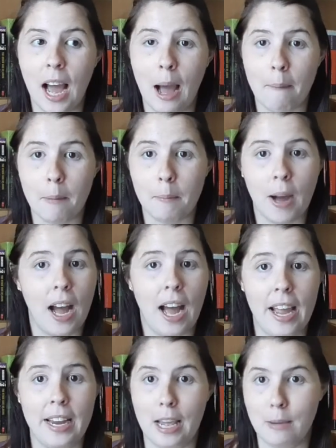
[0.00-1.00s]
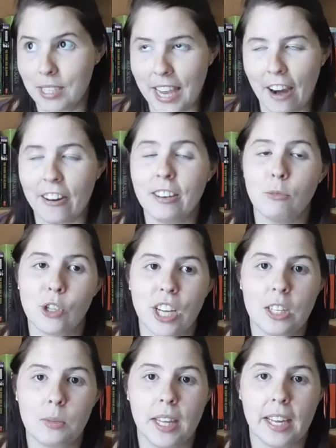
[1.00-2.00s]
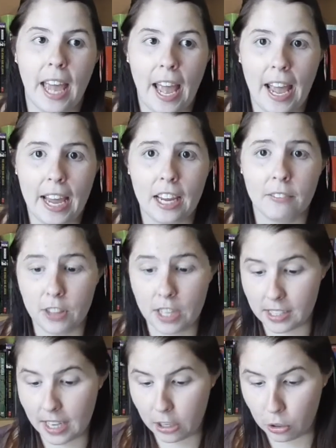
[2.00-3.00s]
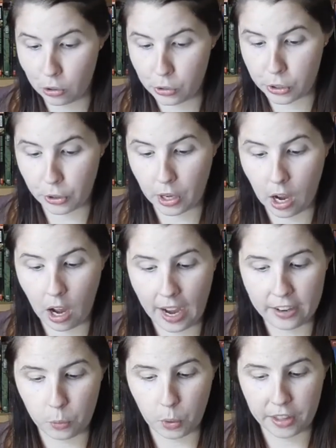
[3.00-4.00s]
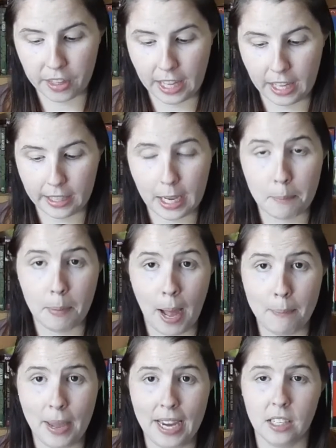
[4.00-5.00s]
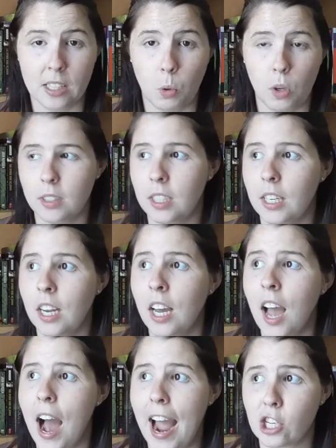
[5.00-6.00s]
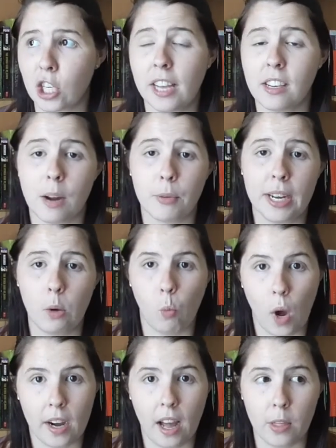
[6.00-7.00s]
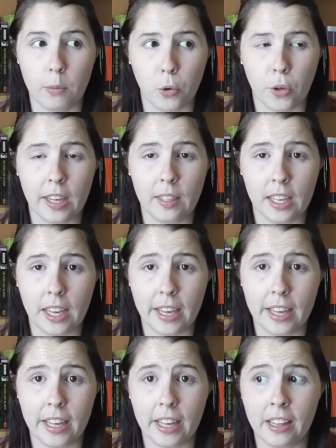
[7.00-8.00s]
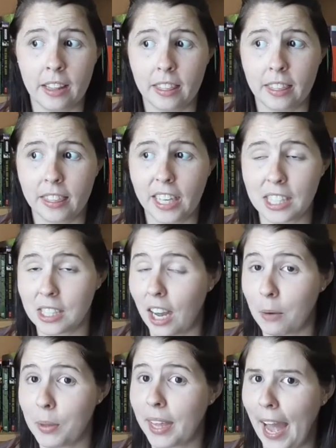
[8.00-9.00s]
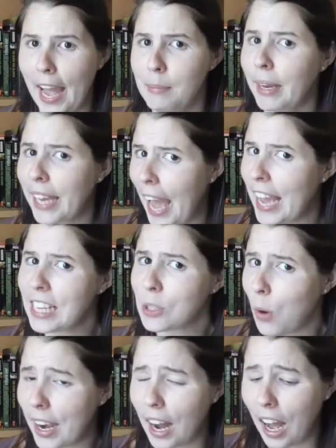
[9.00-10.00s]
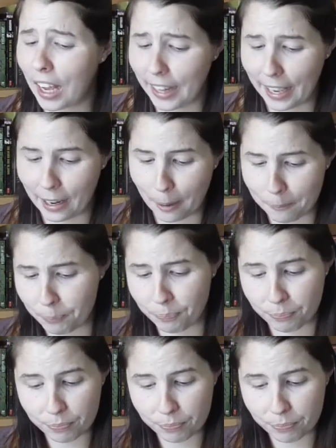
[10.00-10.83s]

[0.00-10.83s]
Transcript: My name is Karen, which starts with a K, and for this I used The Kind Worth Killing by Peter Swanson. I actually ended up reading one other book in the year that started with K, but K is quite a hard letter.